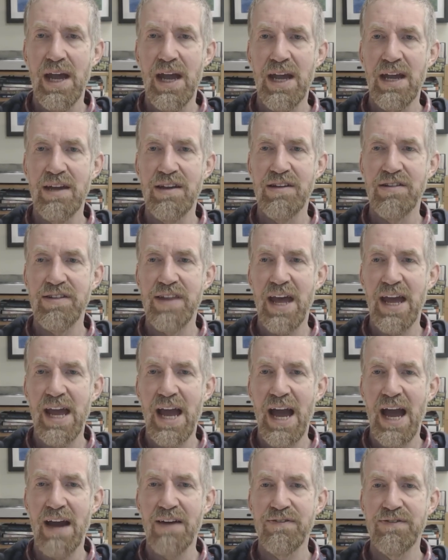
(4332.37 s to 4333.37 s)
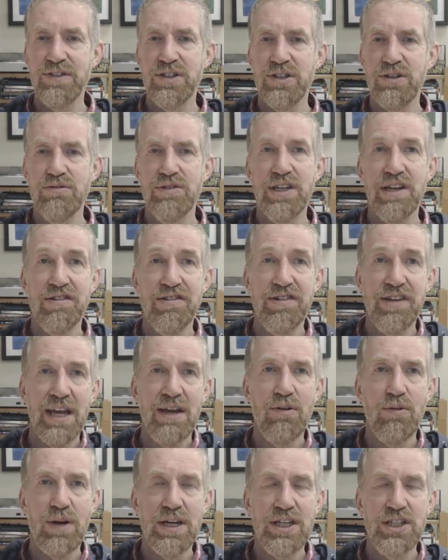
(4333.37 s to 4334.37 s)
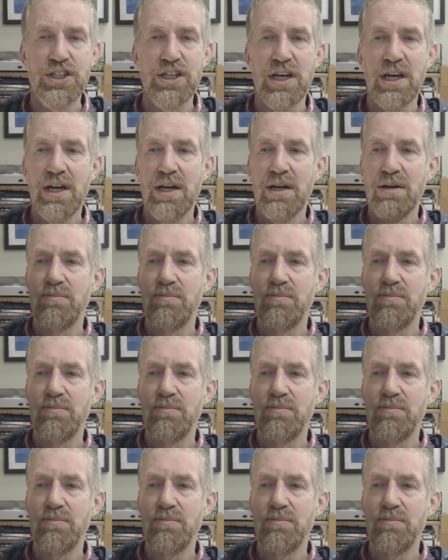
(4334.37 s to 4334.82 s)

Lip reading: is they have to distinguish